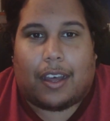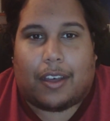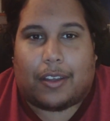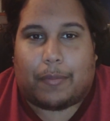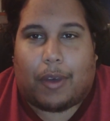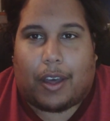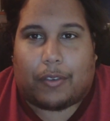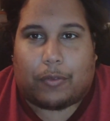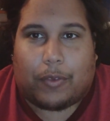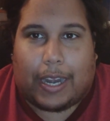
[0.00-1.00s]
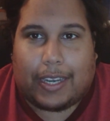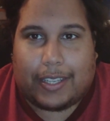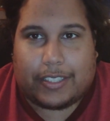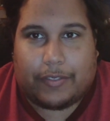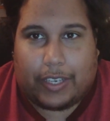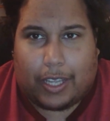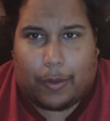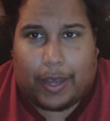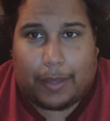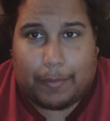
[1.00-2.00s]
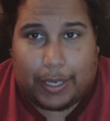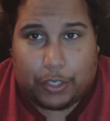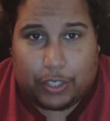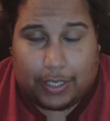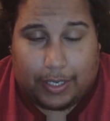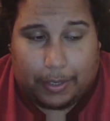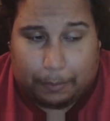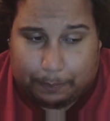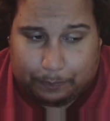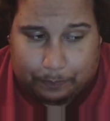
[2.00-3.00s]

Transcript: On Friday's video, I mentioned it.